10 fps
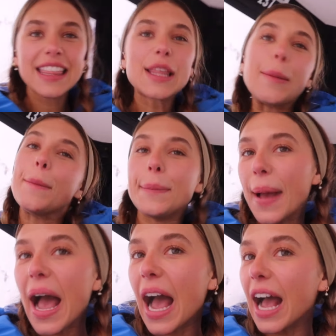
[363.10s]
in the
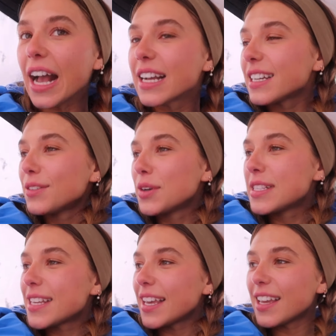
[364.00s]
bag.
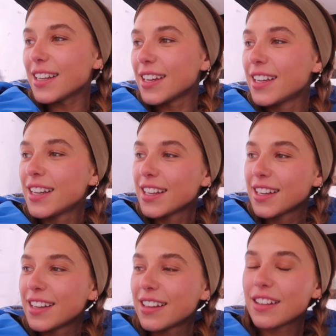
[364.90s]
We did,
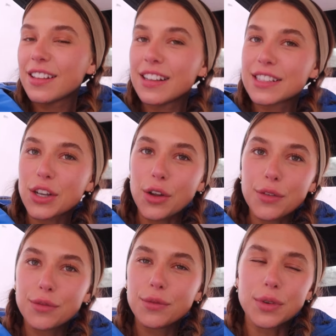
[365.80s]
it's
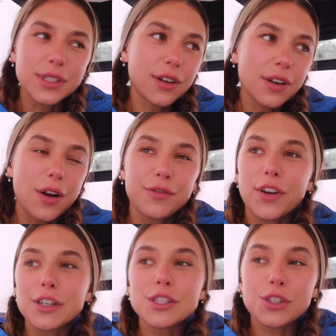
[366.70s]
called, what's it called? Oh,
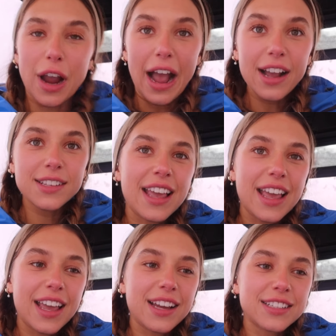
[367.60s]
first track.
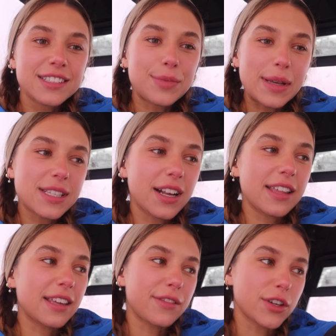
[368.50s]
And basically,
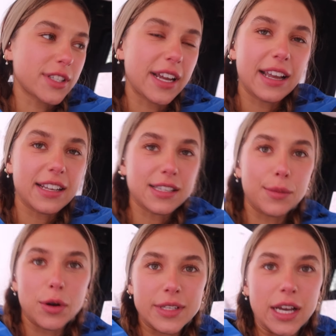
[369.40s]
I think if you're staying at
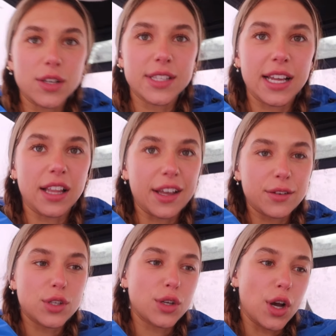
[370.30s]
some hotels, they allow
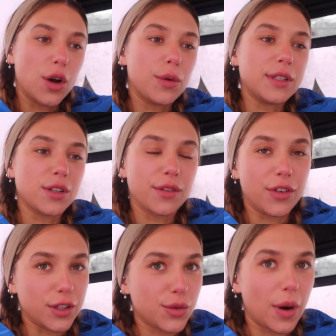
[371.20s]
you to go and do the
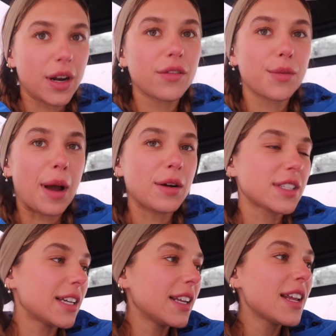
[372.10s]
first run of the
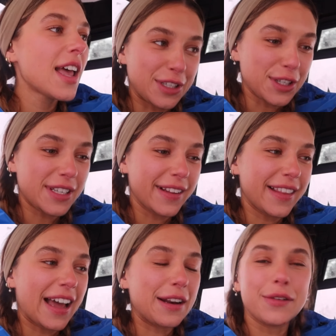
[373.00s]
mountain. We just did
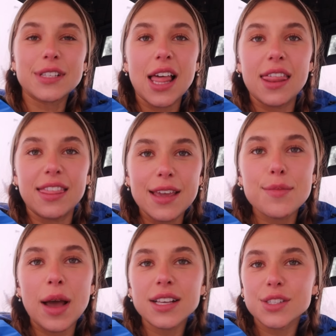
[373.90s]
that and it was the
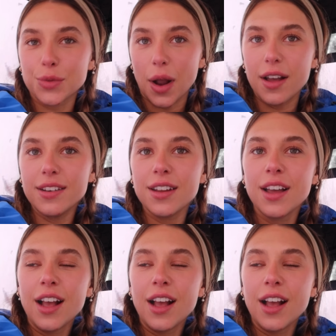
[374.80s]
best run